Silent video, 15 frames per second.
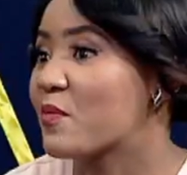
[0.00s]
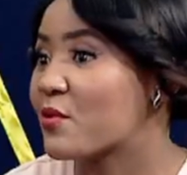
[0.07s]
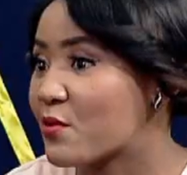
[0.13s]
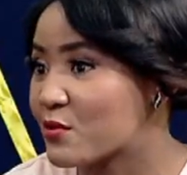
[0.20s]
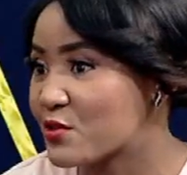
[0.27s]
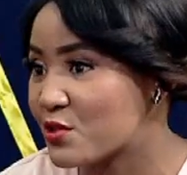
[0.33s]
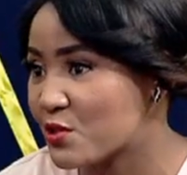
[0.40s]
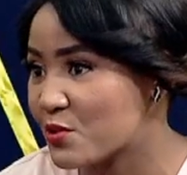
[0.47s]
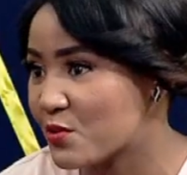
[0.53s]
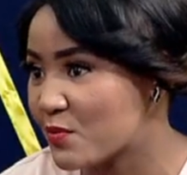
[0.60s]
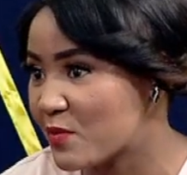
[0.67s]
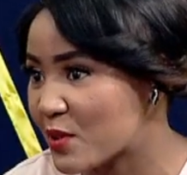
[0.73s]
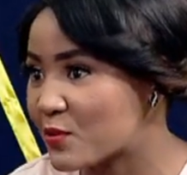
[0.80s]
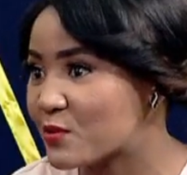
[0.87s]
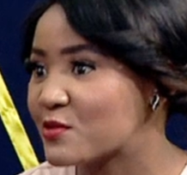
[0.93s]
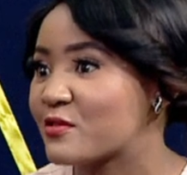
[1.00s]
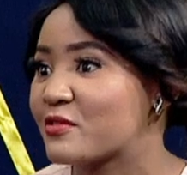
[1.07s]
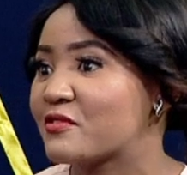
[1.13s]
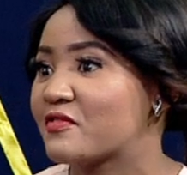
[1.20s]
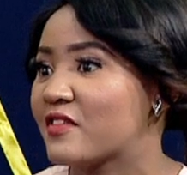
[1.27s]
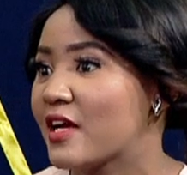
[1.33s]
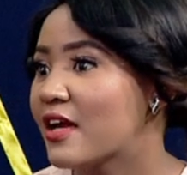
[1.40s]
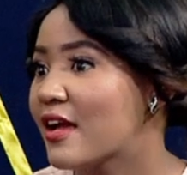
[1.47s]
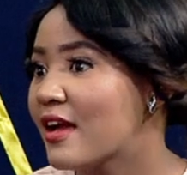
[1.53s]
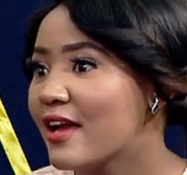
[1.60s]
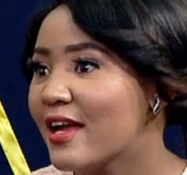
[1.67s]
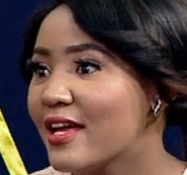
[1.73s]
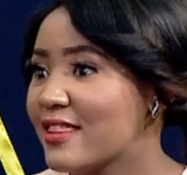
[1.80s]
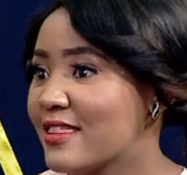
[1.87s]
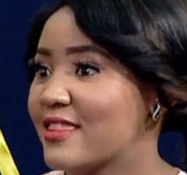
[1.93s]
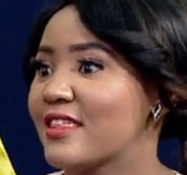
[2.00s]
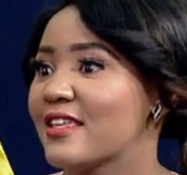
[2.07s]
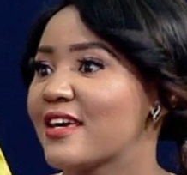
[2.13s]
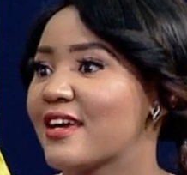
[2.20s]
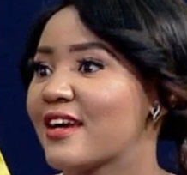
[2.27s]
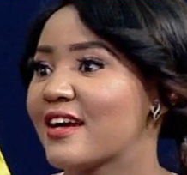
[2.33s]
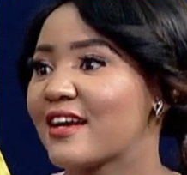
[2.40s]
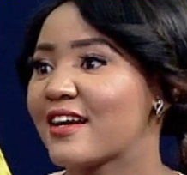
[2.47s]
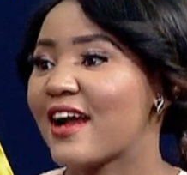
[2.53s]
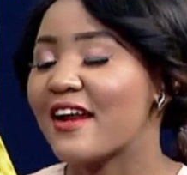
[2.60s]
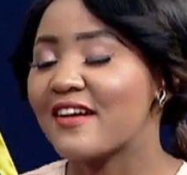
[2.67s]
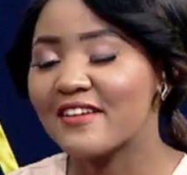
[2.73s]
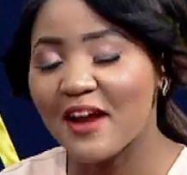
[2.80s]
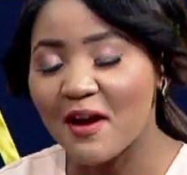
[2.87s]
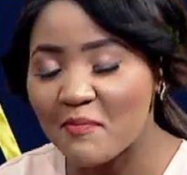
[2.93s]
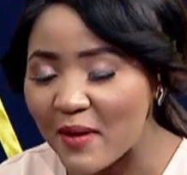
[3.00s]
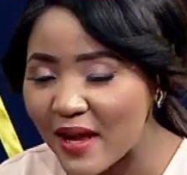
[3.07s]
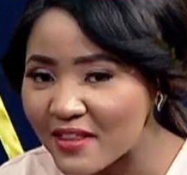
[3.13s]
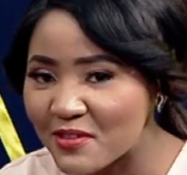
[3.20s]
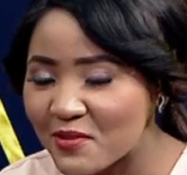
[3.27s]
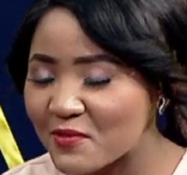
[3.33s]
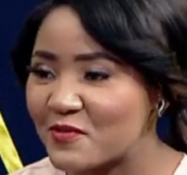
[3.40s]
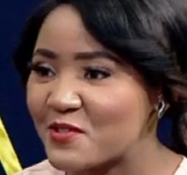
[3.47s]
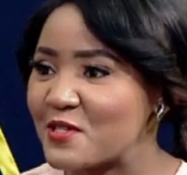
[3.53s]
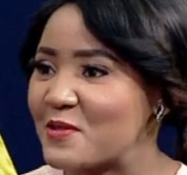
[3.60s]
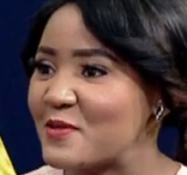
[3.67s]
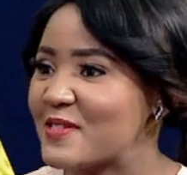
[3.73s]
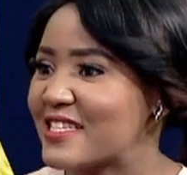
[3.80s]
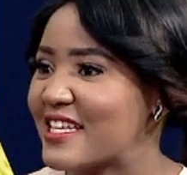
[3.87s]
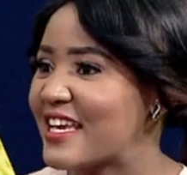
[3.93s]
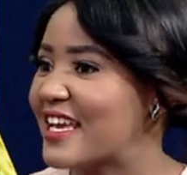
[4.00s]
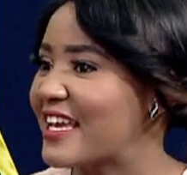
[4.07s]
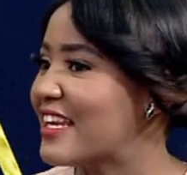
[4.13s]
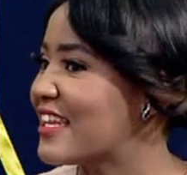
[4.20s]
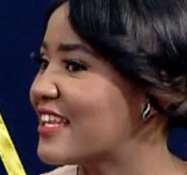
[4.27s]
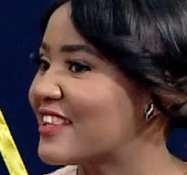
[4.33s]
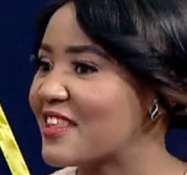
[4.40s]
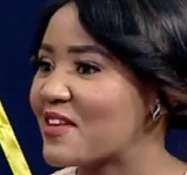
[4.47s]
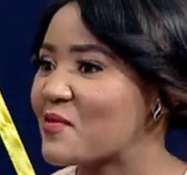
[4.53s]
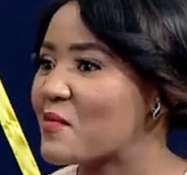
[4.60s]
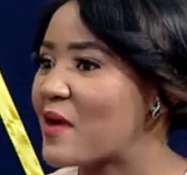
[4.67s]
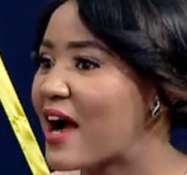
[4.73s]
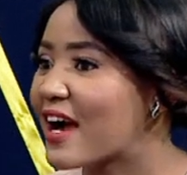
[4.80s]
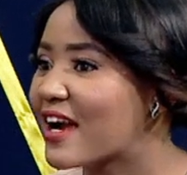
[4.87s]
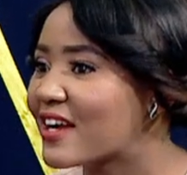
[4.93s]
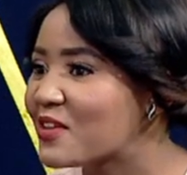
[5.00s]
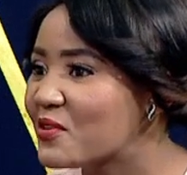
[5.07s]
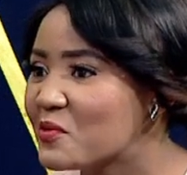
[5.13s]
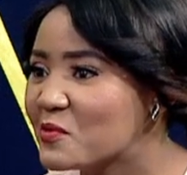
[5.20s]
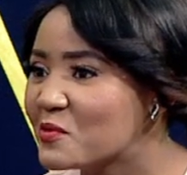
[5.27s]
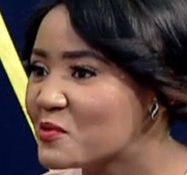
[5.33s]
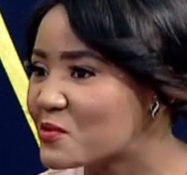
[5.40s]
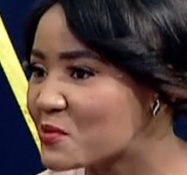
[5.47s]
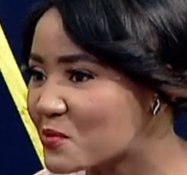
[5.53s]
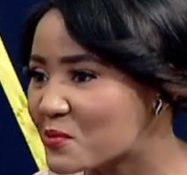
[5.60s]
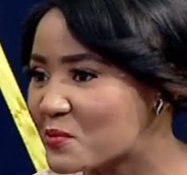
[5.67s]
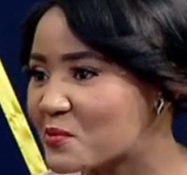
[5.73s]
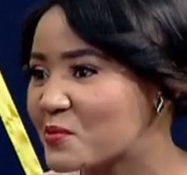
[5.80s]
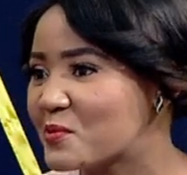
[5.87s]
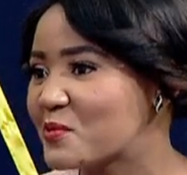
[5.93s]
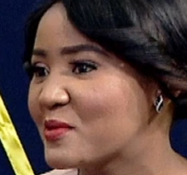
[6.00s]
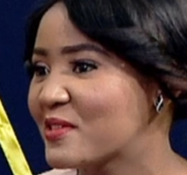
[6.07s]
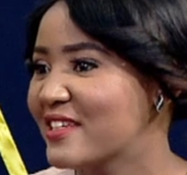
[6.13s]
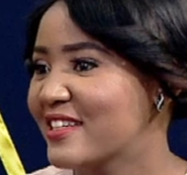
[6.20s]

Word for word: approach you because of the career path you've chosen and the work you do?